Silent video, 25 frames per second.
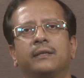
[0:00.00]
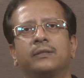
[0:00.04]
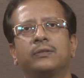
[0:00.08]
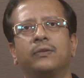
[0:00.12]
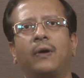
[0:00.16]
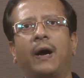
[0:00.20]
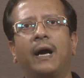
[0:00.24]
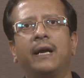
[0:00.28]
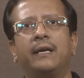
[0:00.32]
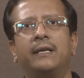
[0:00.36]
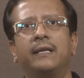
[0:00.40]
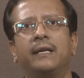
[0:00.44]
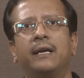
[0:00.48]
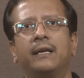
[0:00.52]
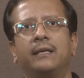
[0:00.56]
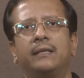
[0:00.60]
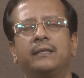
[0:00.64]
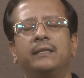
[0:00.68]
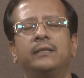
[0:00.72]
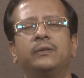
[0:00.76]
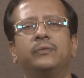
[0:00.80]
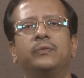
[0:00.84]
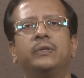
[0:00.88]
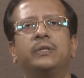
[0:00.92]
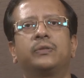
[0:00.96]
So
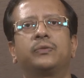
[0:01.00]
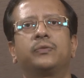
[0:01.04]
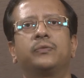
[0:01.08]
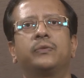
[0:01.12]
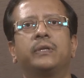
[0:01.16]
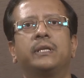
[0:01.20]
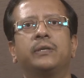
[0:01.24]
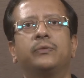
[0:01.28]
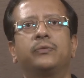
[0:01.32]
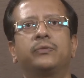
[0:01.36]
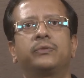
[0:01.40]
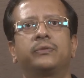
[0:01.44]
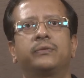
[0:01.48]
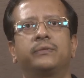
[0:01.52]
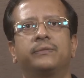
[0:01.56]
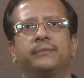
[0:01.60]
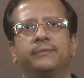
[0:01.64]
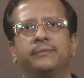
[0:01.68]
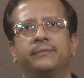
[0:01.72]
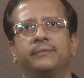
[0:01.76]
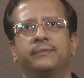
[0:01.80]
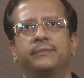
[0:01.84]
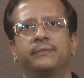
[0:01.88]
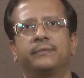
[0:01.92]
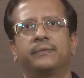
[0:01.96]
ideally we should use
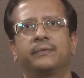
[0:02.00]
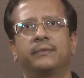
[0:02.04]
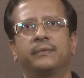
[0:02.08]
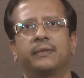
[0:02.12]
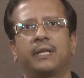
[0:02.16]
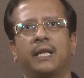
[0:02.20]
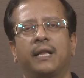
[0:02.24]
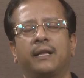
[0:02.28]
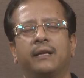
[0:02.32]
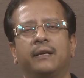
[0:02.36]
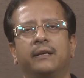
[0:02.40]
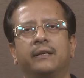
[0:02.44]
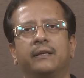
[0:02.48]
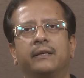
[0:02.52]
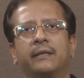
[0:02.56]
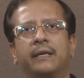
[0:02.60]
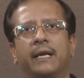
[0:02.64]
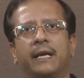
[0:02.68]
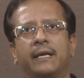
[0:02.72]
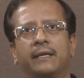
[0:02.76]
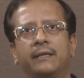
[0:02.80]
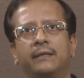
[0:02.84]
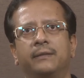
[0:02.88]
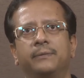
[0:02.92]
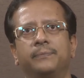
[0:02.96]

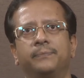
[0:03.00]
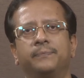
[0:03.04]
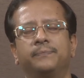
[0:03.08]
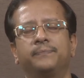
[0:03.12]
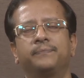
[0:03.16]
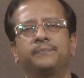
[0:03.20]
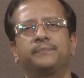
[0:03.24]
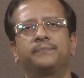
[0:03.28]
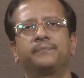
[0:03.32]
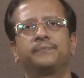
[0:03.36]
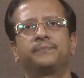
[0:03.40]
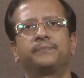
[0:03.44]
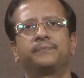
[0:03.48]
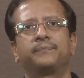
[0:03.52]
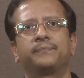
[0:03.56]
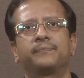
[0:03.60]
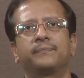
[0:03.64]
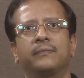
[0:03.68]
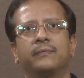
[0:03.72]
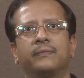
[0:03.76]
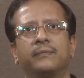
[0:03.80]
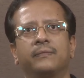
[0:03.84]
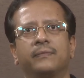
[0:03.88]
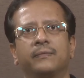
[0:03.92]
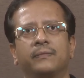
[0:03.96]
red
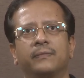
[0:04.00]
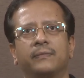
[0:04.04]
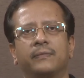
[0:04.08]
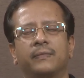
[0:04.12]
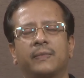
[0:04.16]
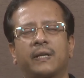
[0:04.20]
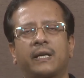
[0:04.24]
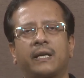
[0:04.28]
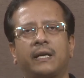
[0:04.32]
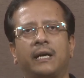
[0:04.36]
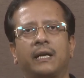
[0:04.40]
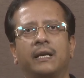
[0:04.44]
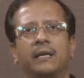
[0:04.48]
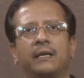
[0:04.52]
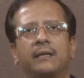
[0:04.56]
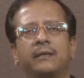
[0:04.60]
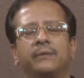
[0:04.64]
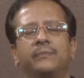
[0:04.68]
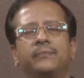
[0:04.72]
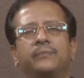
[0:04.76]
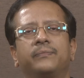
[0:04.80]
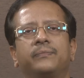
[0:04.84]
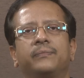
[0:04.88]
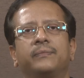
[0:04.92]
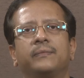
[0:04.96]
color